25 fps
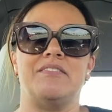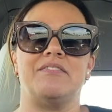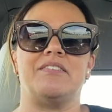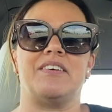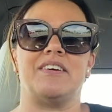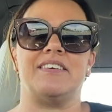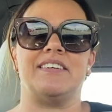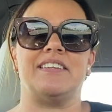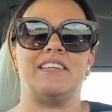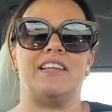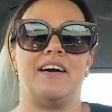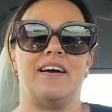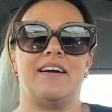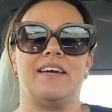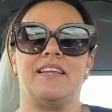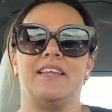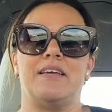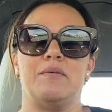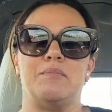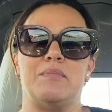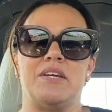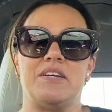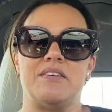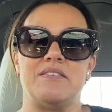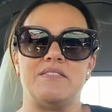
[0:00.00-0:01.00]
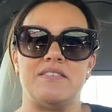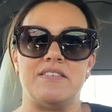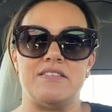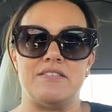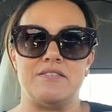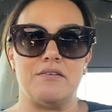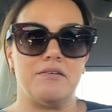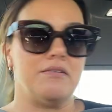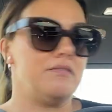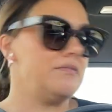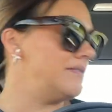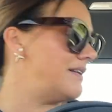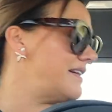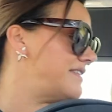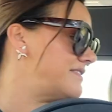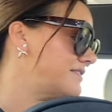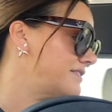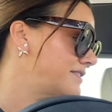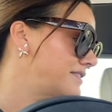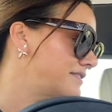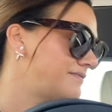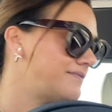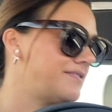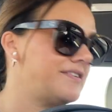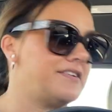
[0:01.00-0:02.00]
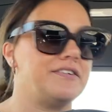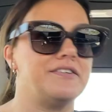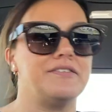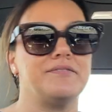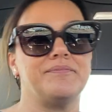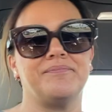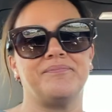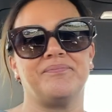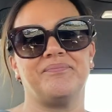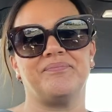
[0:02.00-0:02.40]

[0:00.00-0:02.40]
very likely because he's always on the phone.